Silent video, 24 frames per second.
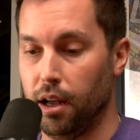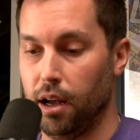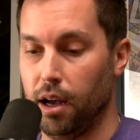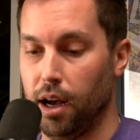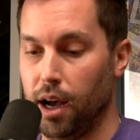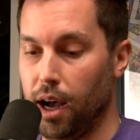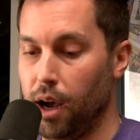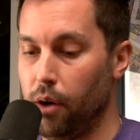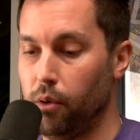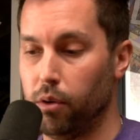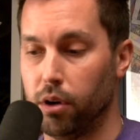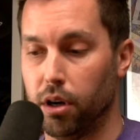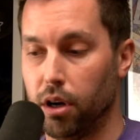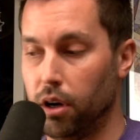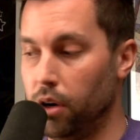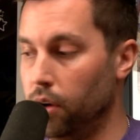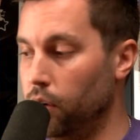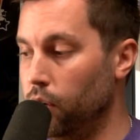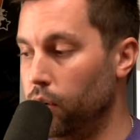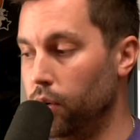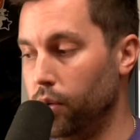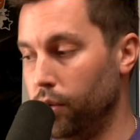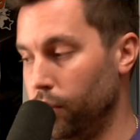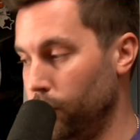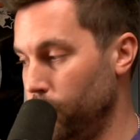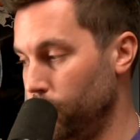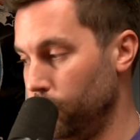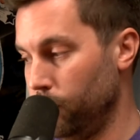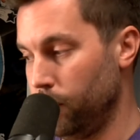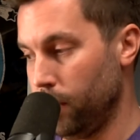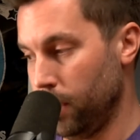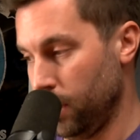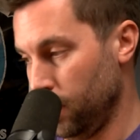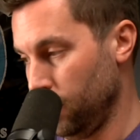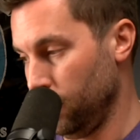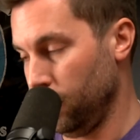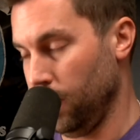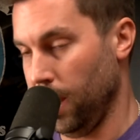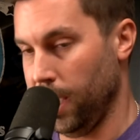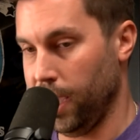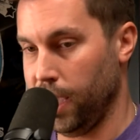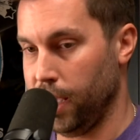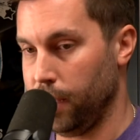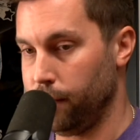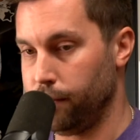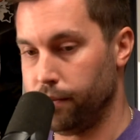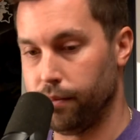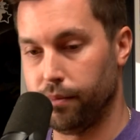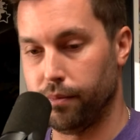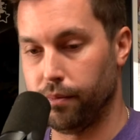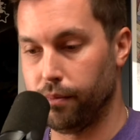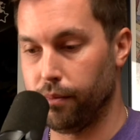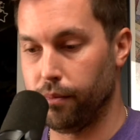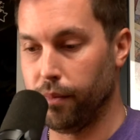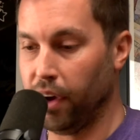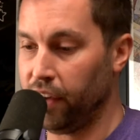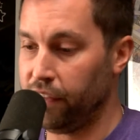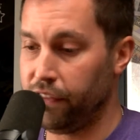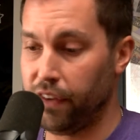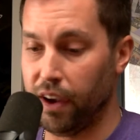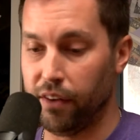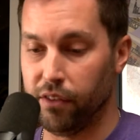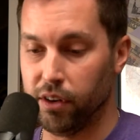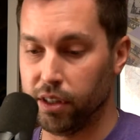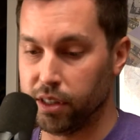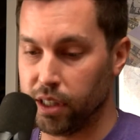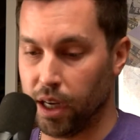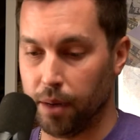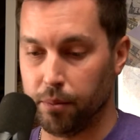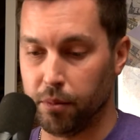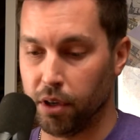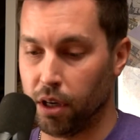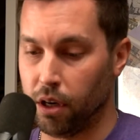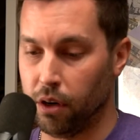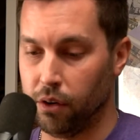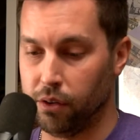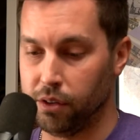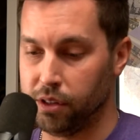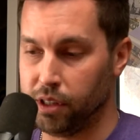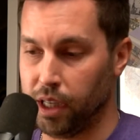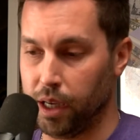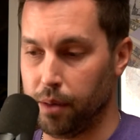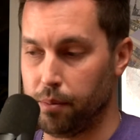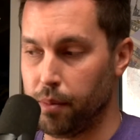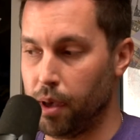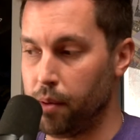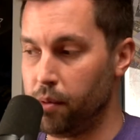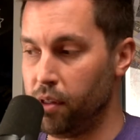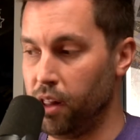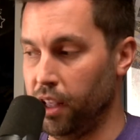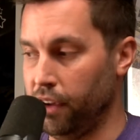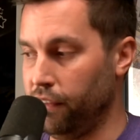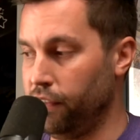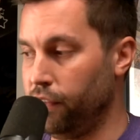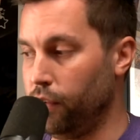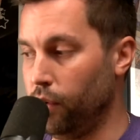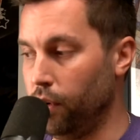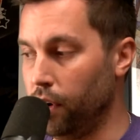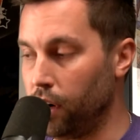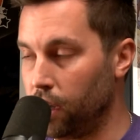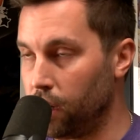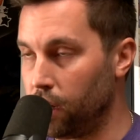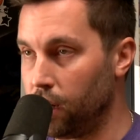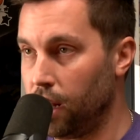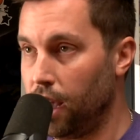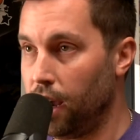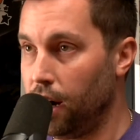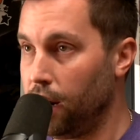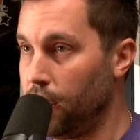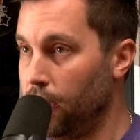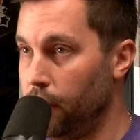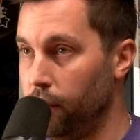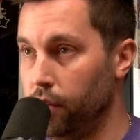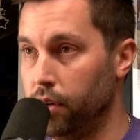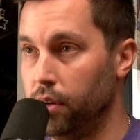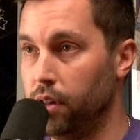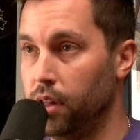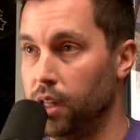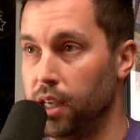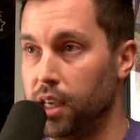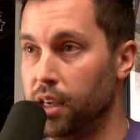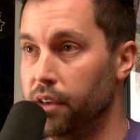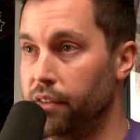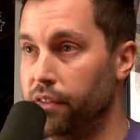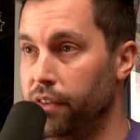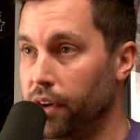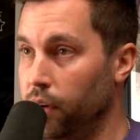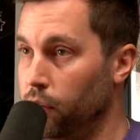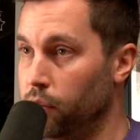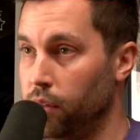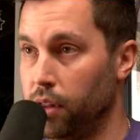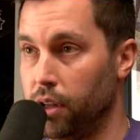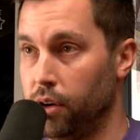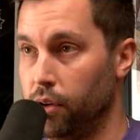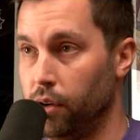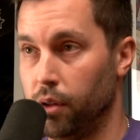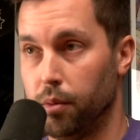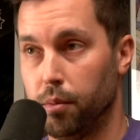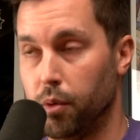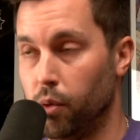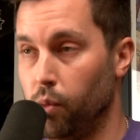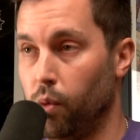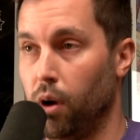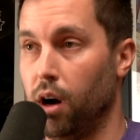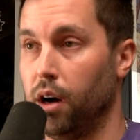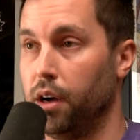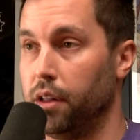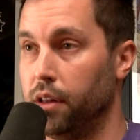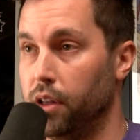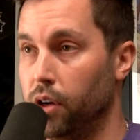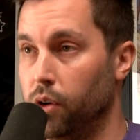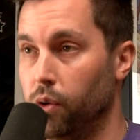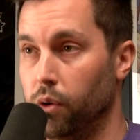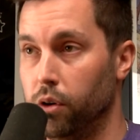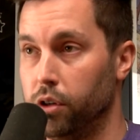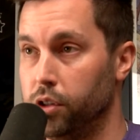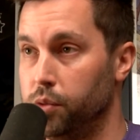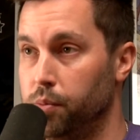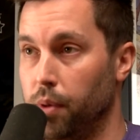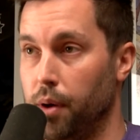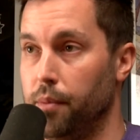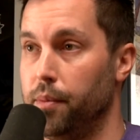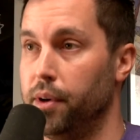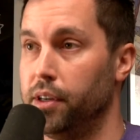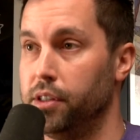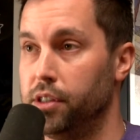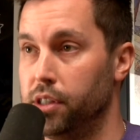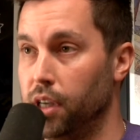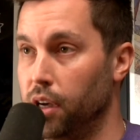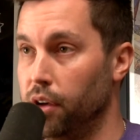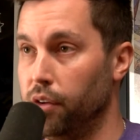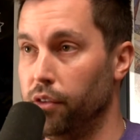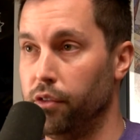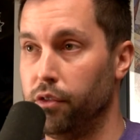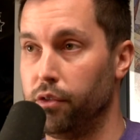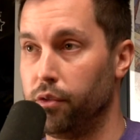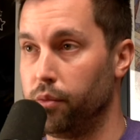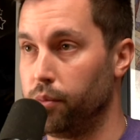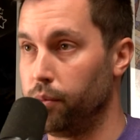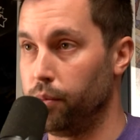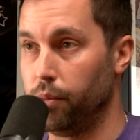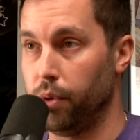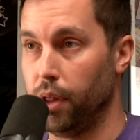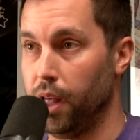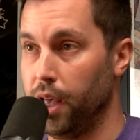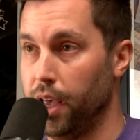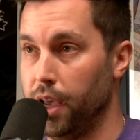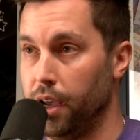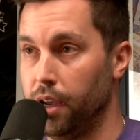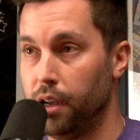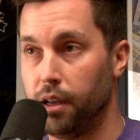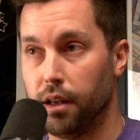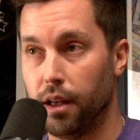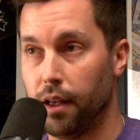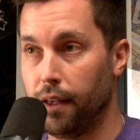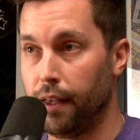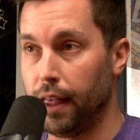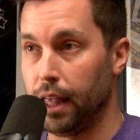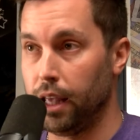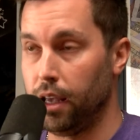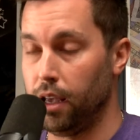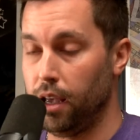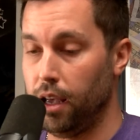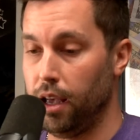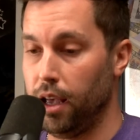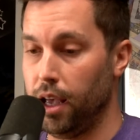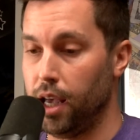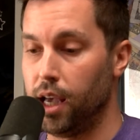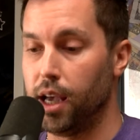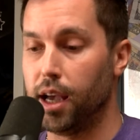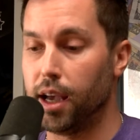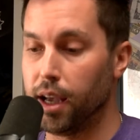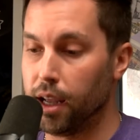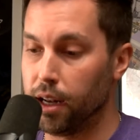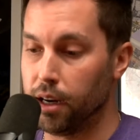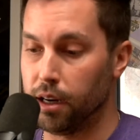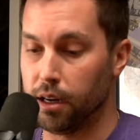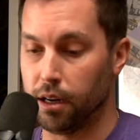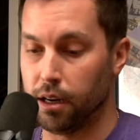I would go like at my favorite time to go is like maybe like 4 o'clock. I would leave. I would literally be walking the course by myself playing, and